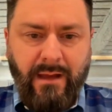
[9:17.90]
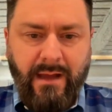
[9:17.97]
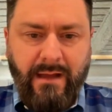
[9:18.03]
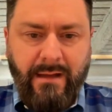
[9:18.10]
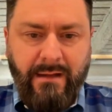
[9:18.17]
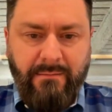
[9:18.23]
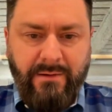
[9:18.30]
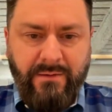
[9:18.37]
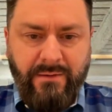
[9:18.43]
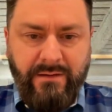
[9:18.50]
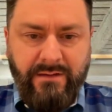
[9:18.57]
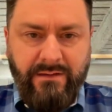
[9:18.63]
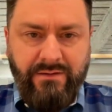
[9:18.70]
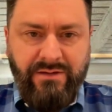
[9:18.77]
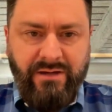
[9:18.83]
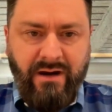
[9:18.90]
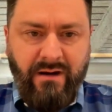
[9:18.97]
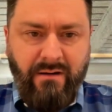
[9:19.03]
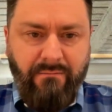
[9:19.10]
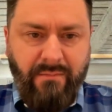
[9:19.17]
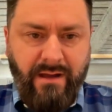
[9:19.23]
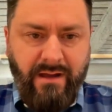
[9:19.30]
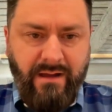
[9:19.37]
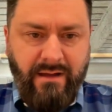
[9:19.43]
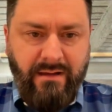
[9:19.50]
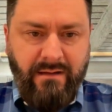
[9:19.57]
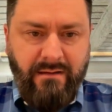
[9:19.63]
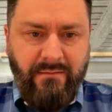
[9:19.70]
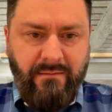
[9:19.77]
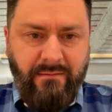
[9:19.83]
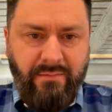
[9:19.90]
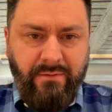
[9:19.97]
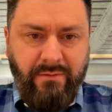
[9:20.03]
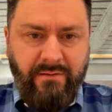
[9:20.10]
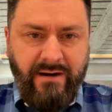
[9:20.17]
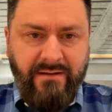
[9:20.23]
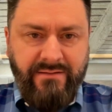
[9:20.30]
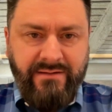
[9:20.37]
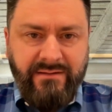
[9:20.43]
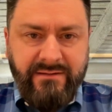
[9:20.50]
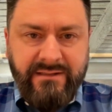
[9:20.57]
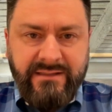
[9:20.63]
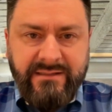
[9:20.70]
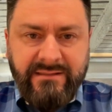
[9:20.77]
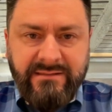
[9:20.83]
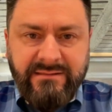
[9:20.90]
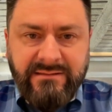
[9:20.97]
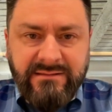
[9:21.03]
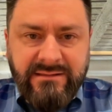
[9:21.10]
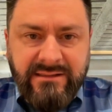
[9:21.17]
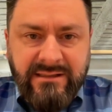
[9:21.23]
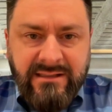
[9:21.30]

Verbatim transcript: I am going to share my browser here.